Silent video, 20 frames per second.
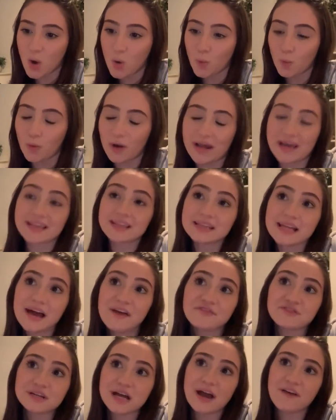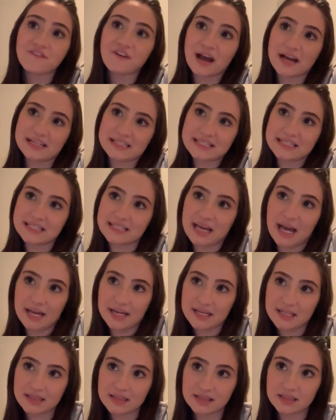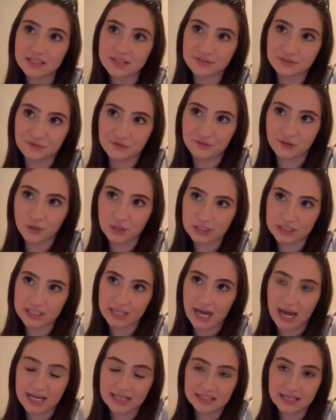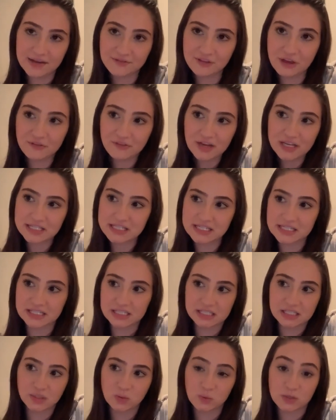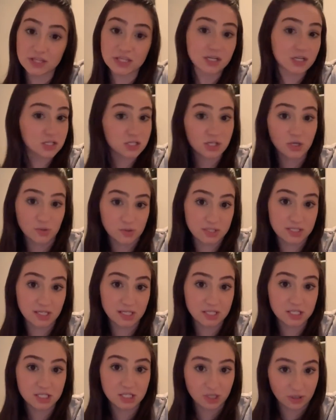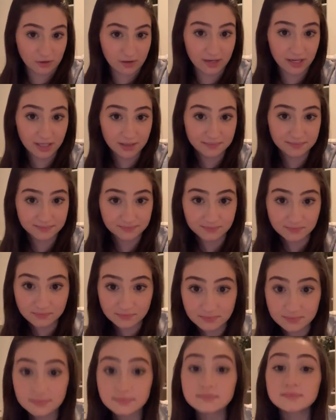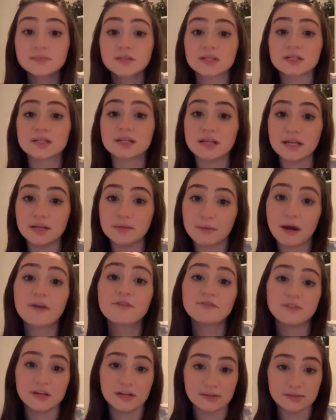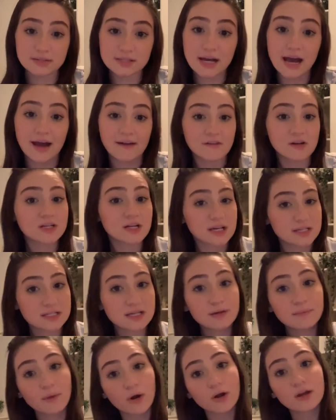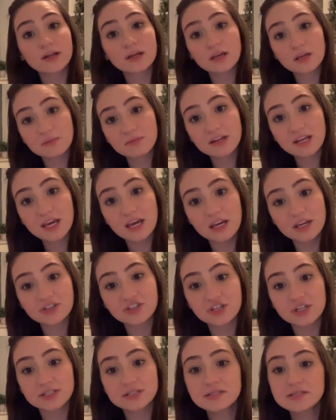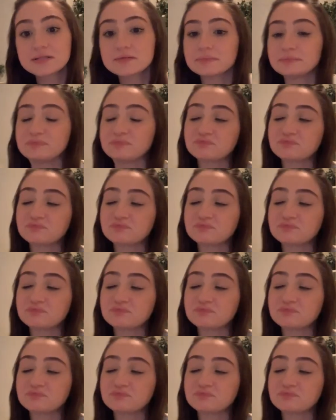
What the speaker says: When I left FIT, I didn't leave fully. I left FIT with an associate's degree in my field, advertising and marketing communications.